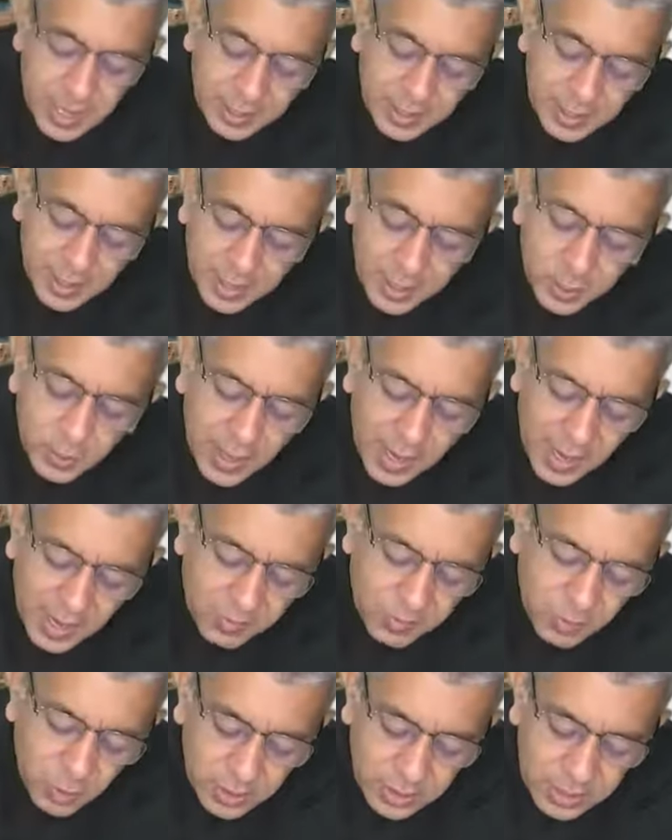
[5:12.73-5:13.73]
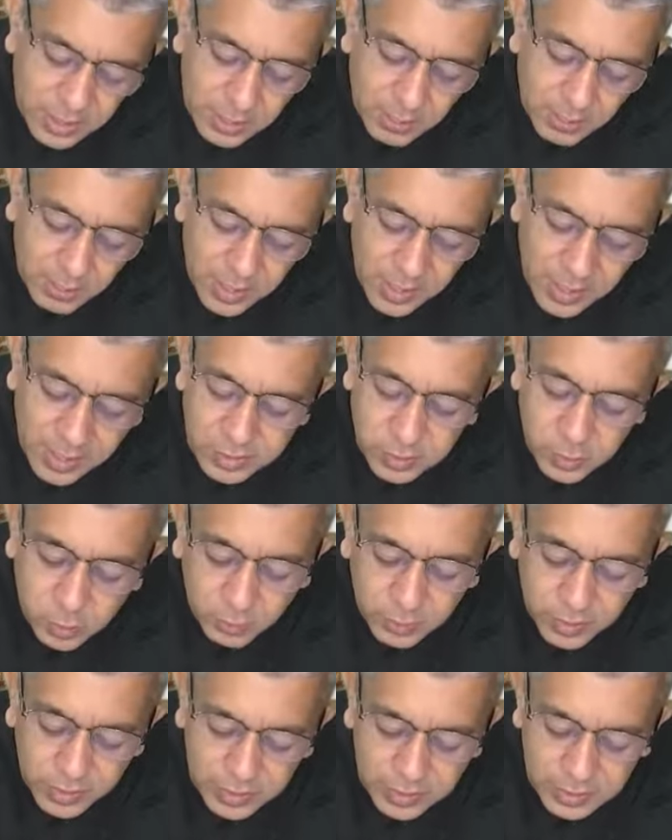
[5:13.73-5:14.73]
Try to have your KPIs
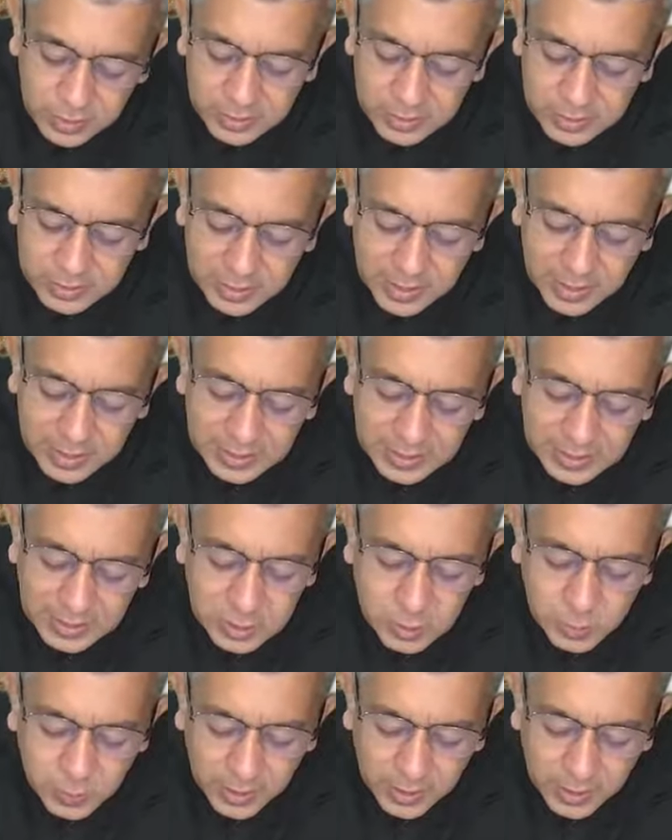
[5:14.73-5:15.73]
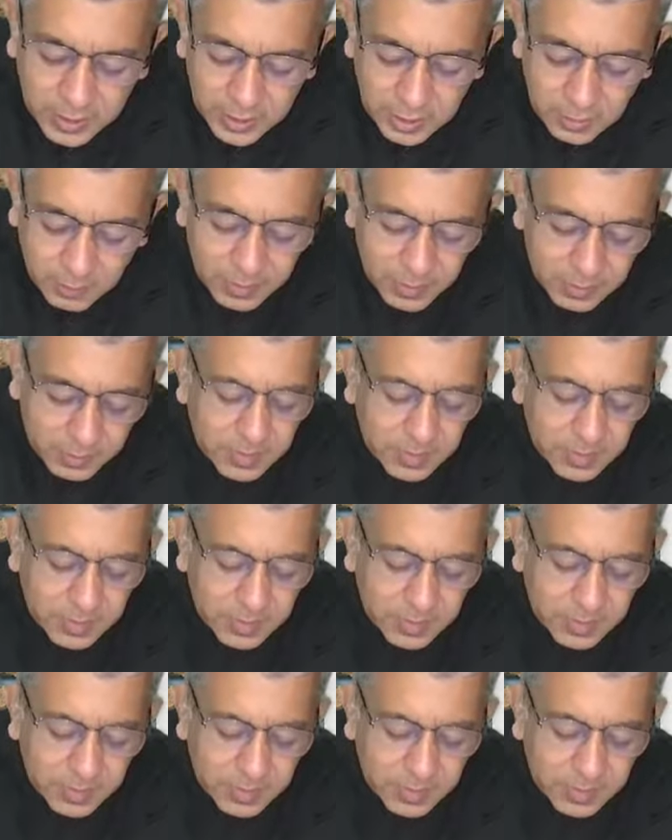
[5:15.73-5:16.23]
over here that these particular people